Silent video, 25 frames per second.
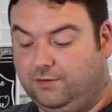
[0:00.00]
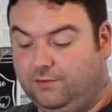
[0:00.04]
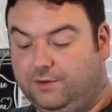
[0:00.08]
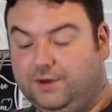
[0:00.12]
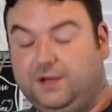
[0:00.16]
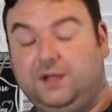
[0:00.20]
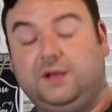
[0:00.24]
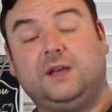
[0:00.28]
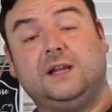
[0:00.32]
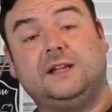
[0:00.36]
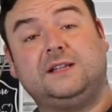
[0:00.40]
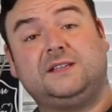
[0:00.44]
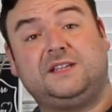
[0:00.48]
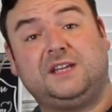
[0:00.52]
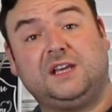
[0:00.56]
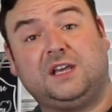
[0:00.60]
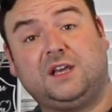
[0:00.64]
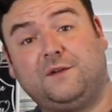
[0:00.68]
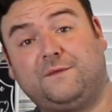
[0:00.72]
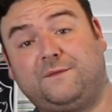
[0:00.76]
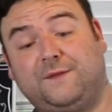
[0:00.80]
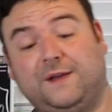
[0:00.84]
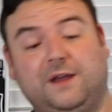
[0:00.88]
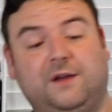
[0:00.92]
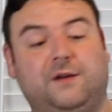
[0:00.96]
when you can stick
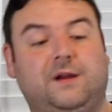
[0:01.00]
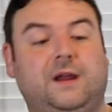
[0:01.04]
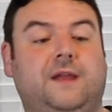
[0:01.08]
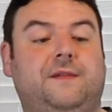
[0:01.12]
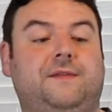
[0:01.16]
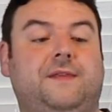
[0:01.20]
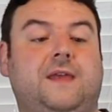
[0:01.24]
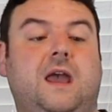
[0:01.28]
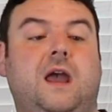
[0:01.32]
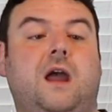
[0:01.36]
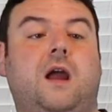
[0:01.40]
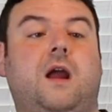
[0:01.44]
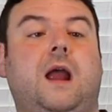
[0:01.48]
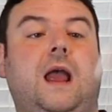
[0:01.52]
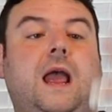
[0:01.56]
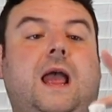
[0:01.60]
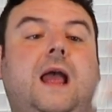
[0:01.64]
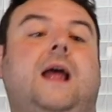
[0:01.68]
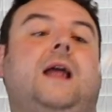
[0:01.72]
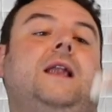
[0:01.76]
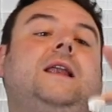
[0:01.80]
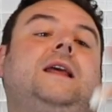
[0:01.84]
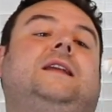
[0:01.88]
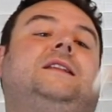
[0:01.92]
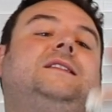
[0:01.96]
your finger in there
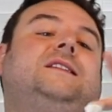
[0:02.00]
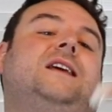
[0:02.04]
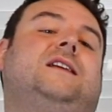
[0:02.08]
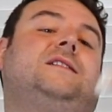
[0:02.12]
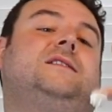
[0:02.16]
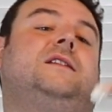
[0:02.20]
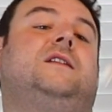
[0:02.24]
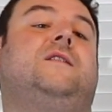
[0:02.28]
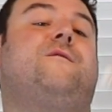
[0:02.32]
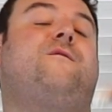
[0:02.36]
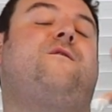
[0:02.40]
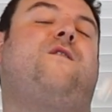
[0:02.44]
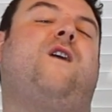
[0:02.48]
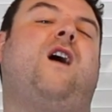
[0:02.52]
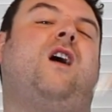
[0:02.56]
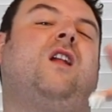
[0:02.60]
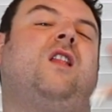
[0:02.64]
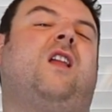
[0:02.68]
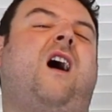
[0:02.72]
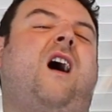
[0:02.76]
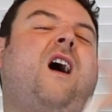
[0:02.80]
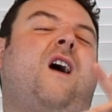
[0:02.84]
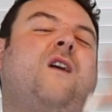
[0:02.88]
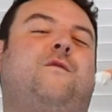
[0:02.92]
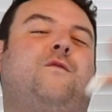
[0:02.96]
and it doesn't fall
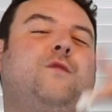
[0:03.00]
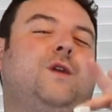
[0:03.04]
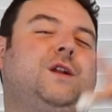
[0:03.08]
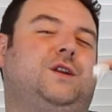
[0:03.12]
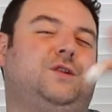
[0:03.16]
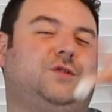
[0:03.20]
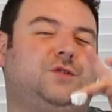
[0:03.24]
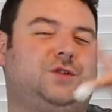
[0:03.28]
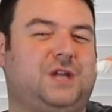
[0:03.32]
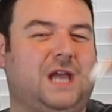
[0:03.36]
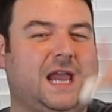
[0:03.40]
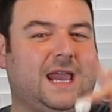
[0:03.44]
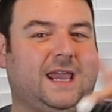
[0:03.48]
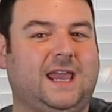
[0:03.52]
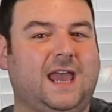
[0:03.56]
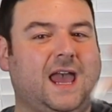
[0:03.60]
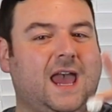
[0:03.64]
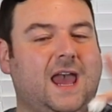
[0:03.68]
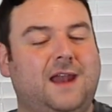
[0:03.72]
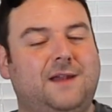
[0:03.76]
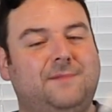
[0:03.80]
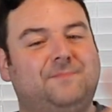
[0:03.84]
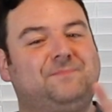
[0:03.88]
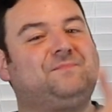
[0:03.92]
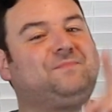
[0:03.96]
off when you shake it,